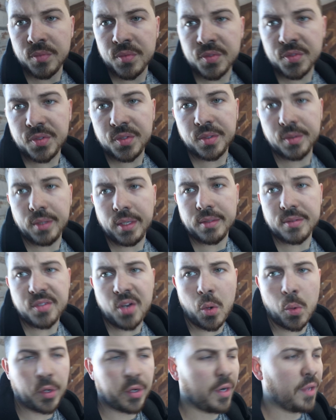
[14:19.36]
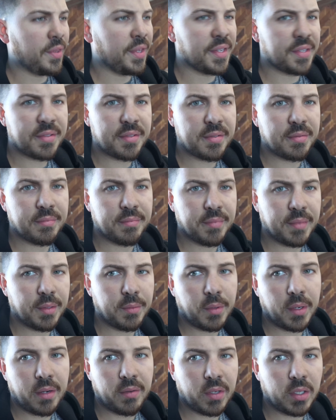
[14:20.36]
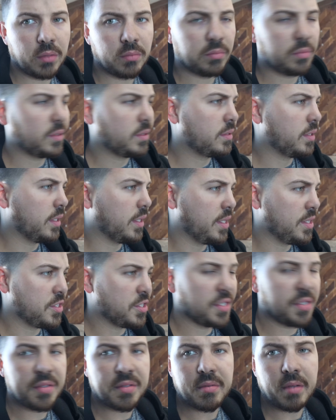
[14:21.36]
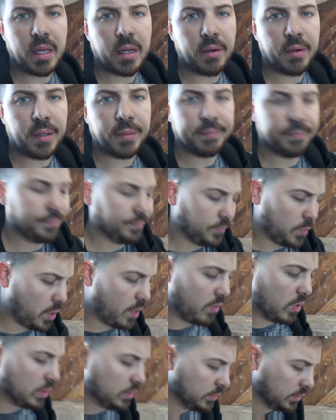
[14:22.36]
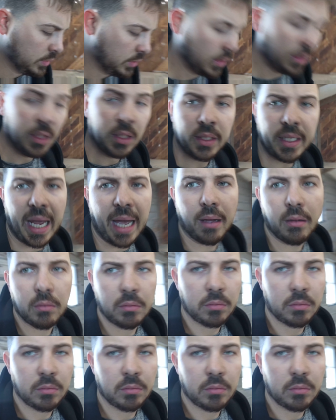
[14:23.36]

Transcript: start working on this. Whatever. The hinges, I don't know. Whatever. Yeah.